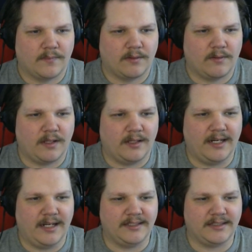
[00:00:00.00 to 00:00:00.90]
Well,
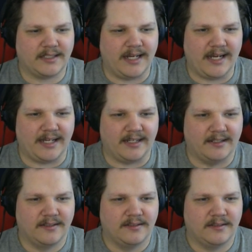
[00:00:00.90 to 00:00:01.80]
it is a car. Cake.
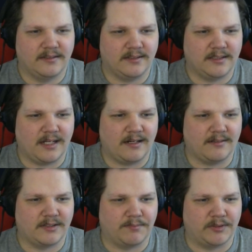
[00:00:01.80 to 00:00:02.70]
It's
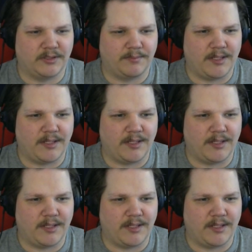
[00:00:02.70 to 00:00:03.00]
not supposed to be